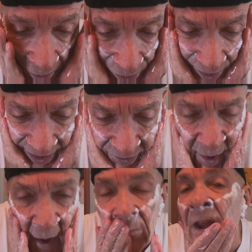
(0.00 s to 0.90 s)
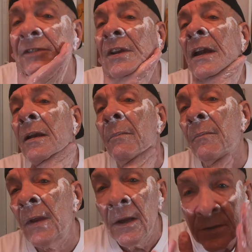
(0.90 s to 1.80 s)
So that's that's an
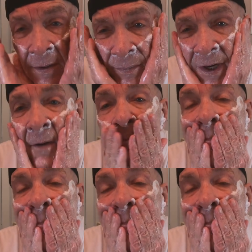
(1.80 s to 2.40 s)
Somebody